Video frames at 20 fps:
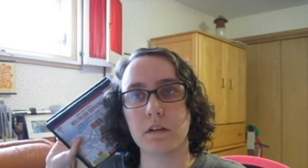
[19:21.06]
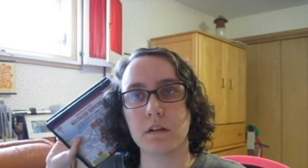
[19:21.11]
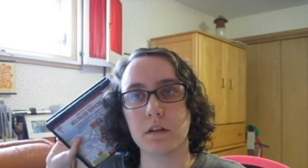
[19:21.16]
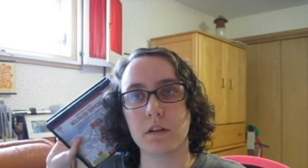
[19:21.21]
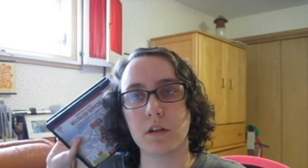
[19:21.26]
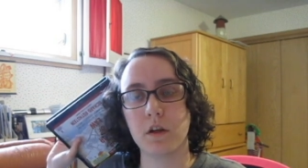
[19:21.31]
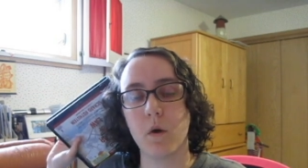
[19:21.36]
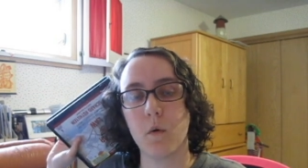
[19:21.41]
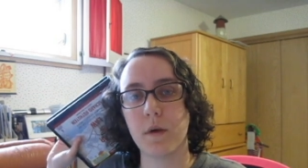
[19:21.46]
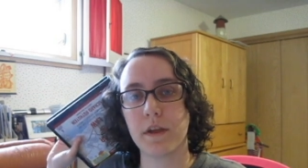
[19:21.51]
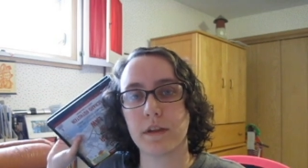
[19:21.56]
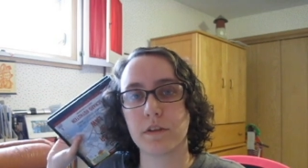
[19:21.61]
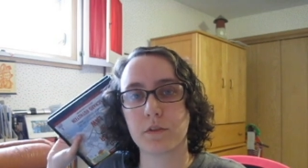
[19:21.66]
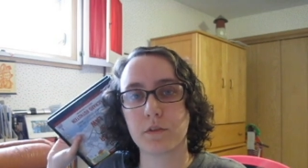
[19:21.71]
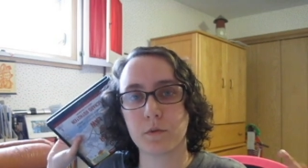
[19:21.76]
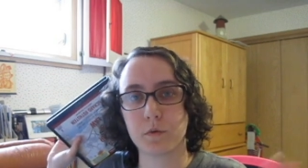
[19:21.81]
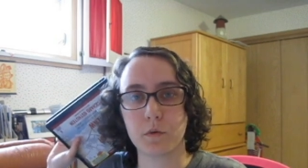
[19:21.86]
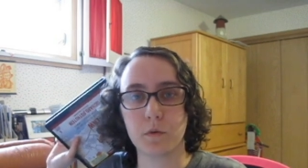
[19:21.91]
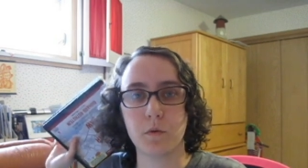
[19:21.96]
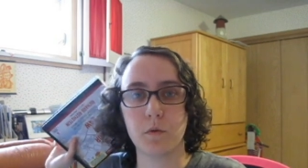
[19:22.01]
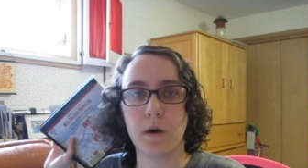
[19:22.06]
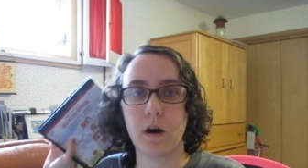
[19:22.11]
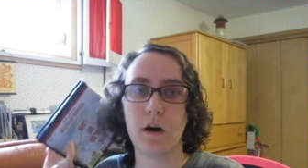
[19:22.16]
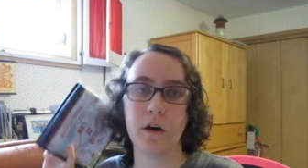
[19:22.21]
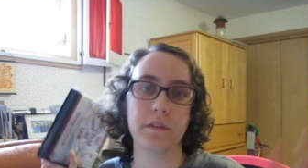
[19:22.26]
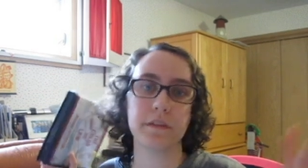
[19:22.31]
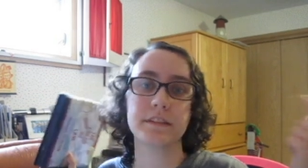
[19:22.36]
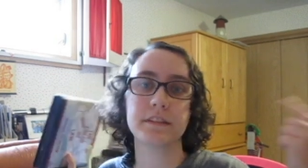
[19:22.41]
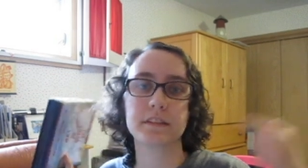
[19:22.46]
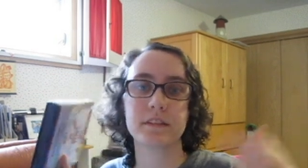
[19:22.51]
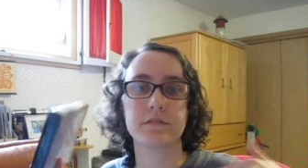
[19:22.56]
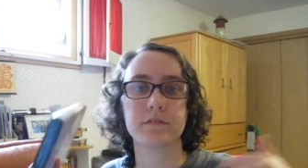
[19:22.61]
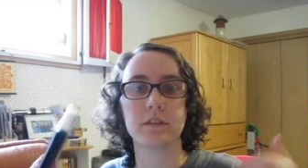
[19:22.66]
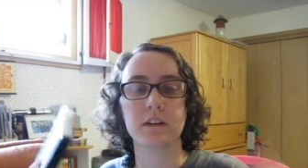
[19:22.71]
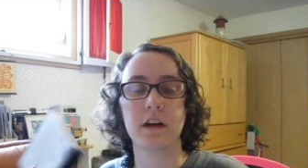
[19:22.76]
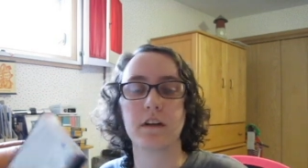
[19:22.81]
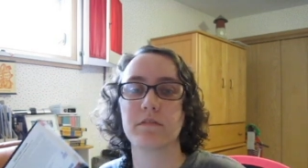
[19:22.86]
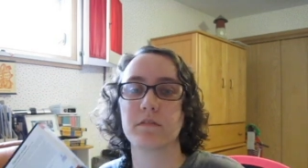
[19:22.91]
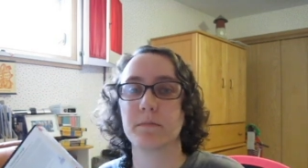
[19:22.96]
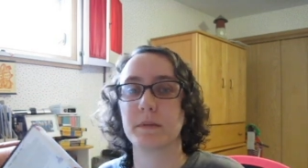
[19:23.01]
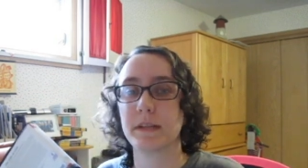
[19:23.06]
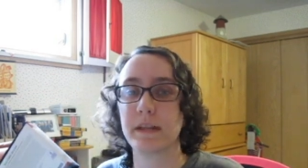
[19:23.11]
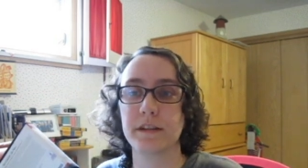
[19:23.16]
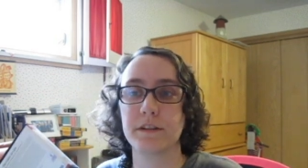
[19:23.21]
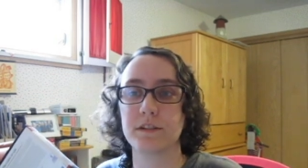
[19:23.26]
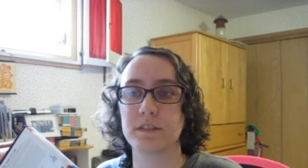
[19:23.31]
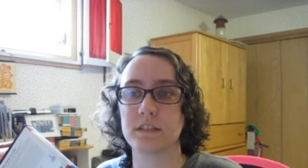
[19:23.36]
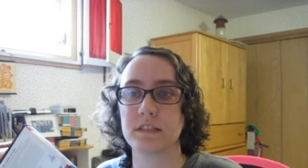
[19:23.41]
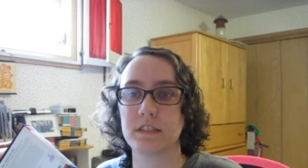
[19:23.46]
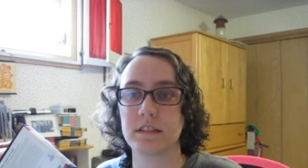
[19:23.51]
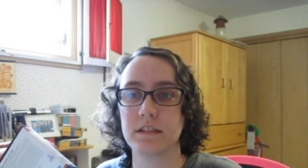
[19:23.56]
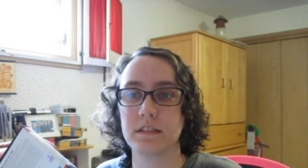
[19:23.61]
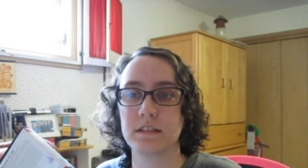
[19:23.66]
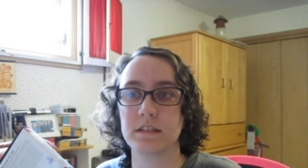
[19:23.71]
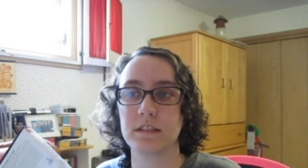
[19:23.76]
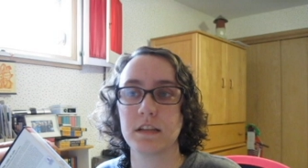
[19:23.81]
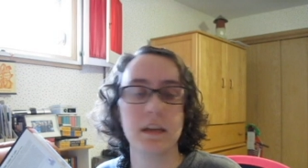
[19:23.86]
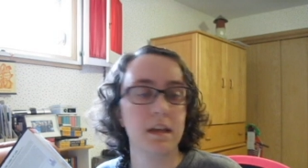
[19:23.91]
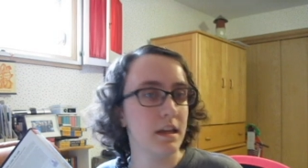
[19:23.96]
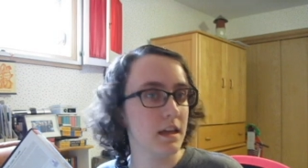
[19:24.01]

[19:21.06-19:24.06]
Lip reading: going through all these different government agencies